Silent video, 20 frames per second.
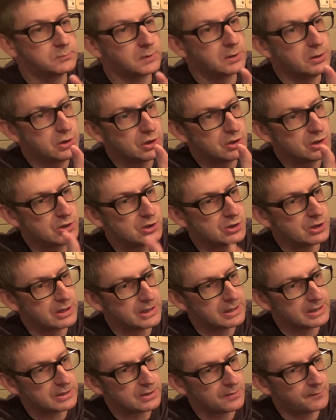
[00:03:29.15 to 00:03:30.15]
As you can
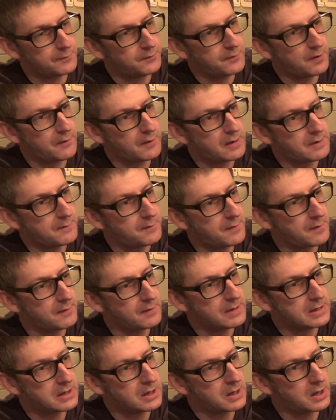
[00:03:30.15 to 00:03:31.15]
see, it's a very,
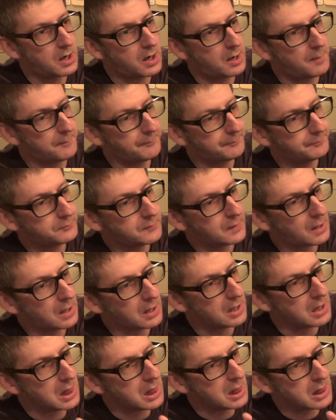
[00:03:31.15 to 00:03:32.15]
very
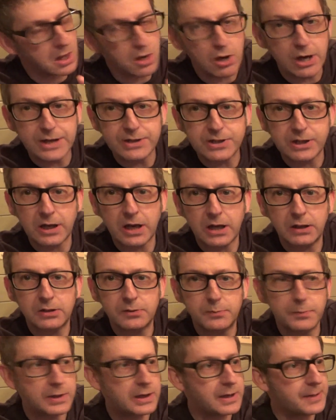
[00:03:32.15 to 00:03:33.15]
light
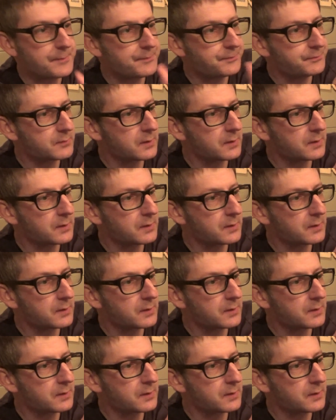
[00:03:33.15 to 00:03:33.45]
coloured beer,